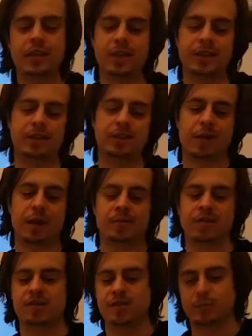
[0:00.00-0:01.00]
He describes
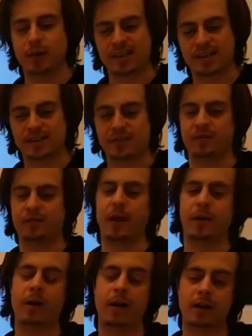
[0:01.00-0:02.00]
it as oppressive,
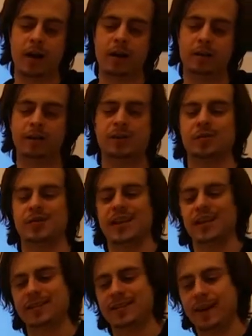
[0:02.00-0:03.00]
hierarchical,
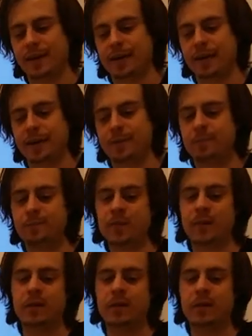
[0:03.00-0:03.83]
totalitarian.